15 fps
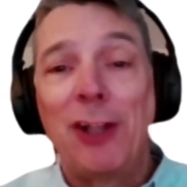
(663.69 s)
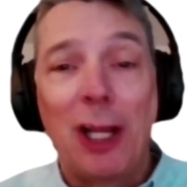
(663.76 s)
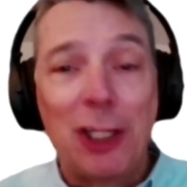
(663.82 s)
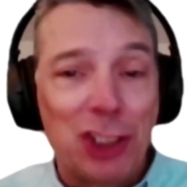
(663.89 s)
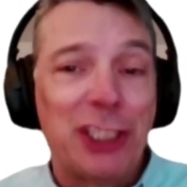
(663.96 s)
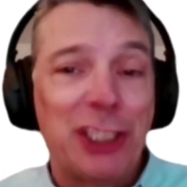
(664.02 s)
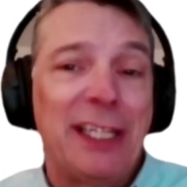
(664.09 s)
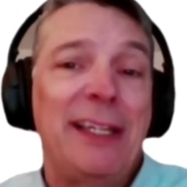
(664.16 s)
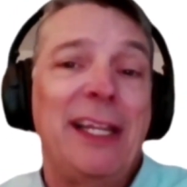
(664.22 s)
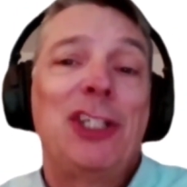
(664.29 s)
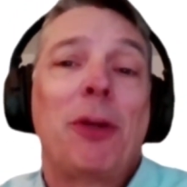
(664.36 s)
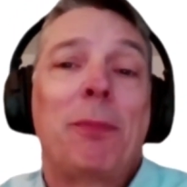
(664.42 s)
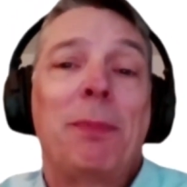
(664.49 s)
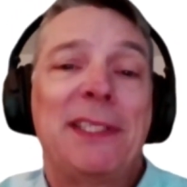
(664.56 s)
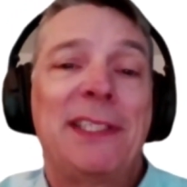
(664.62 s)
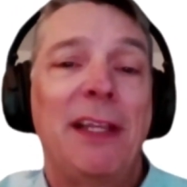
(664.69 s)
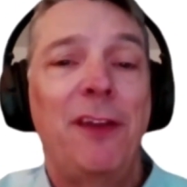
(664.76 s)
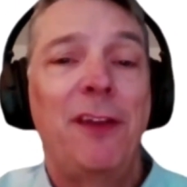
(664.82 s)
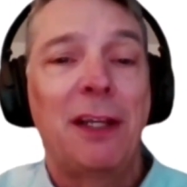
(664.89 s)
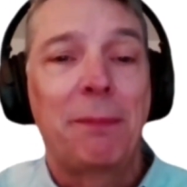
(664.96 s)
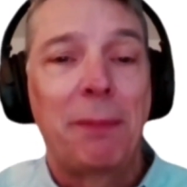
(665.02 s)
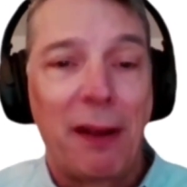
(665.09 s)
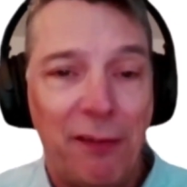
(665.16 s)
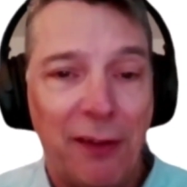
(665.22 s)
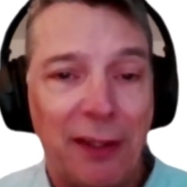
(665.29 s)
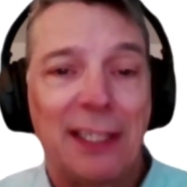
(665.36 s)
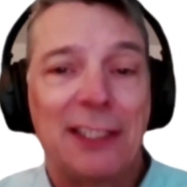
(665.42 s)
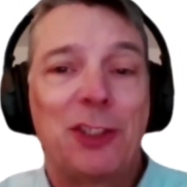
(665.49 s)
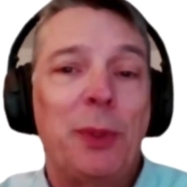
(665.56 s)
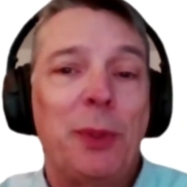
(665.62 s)
not just in Asia Pacific, but I think
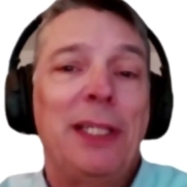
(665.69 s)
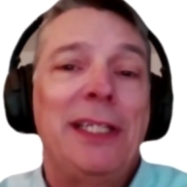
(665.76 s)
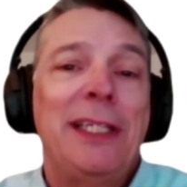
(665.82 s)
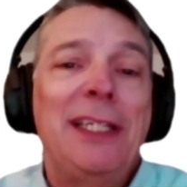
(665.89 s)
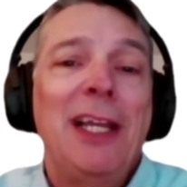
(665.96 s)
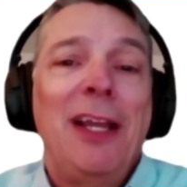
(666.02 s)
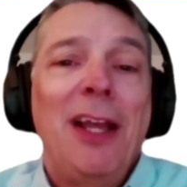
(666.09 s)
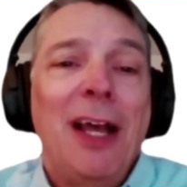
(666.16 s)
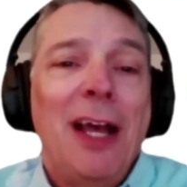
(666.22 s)
it's really